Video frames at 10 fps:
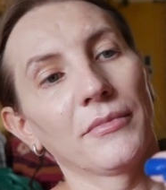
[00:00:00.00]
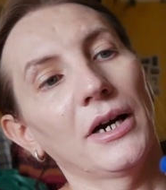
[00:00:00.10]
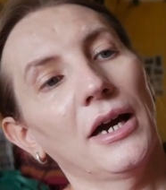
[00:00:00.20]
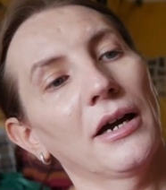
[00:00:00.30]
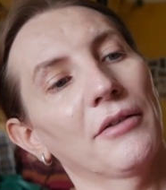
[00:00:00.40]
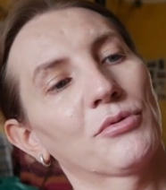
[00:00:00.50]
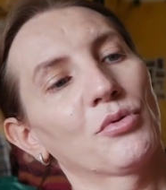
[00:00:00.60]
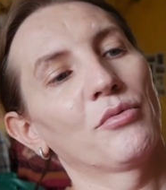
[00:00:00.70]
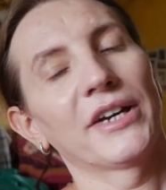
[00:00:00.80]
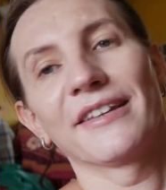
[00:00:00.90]
I have to
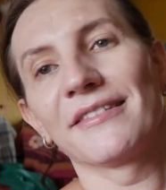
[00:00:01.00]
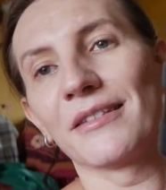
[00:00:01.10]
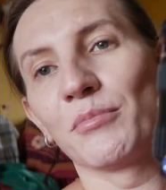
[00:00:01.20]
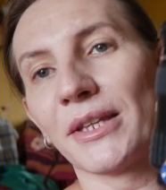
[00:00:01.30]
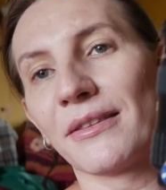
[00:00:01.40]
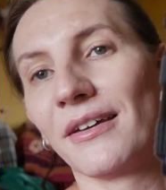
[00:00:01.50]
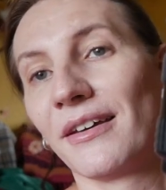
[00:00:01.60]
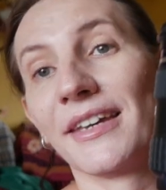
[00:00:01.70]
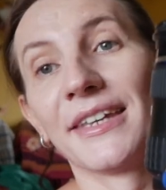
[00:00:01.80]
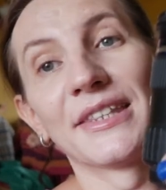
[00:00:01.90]
weight it, but
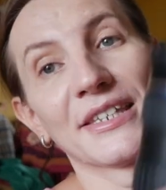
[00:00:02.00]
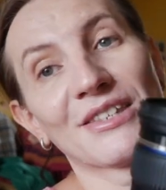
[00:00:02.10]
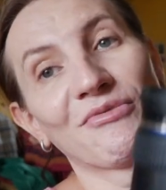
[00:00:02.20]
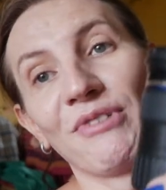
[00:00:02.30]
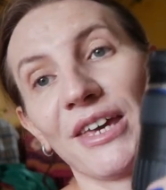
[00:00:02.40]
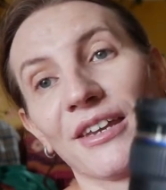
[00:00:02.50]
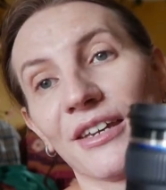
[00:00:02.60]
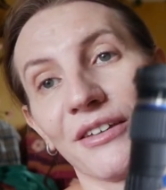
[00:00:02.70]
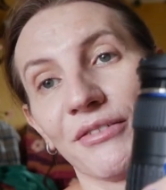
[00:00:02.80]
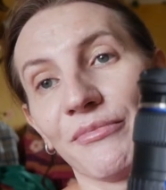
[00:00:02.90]
it is very
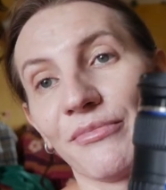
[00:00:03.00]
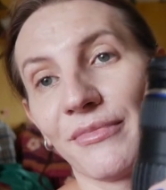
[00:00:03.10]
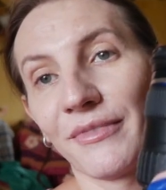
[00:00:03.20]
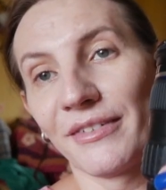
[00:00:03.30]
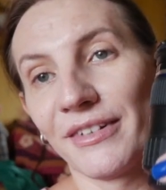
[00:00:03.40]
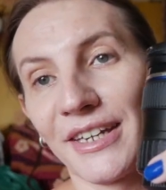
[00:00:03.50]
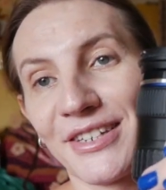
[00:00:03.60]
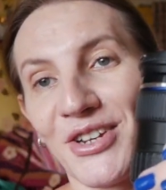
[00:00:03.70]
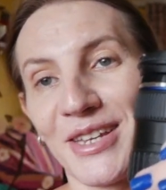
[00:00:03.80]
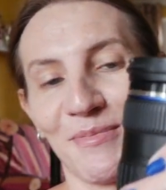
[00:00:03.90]
heavy. Like,
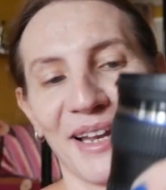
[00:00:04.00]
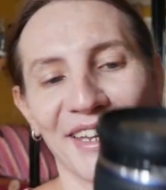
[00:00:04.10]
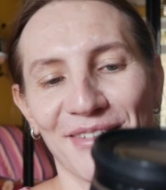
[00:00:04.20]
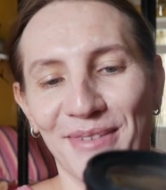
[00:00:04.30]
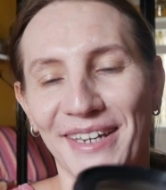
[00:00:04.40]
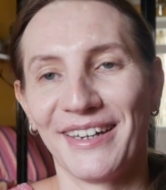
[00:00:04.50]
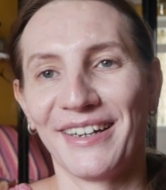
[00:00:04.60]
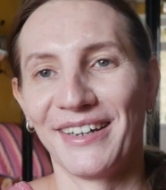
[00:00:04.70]
just believe me.